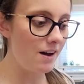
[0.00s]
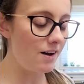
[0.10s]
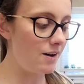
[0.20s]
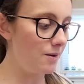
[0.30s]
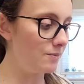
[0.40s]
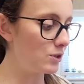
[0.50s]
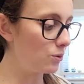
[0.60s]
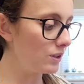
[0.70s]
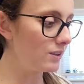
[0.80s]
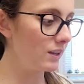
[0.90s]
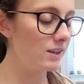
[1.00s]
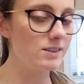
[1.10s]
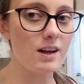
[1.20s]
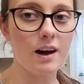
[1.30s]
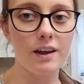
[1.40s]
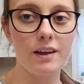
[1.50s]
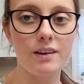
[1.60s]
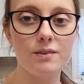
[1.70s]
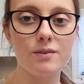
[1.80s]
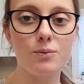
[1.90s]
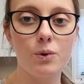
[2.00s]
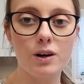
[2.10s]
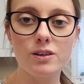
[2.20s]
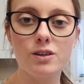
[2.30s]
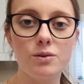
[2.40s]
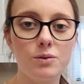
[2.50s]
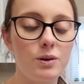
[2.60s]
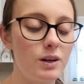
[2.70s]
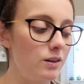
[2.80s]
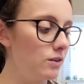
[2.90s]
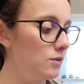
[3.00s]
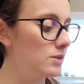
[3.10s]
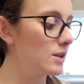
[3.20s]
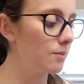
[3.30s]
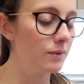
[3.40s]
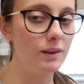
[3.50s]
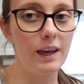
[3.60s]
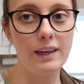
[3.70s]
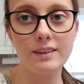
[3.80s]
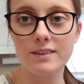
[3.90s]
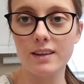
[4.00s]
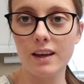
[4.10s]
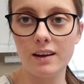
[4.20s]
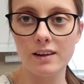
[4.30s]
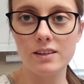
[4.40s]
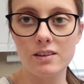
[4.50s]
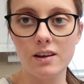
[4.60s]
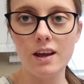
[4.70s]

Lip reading: The only thing is I wanted to include some lace in it.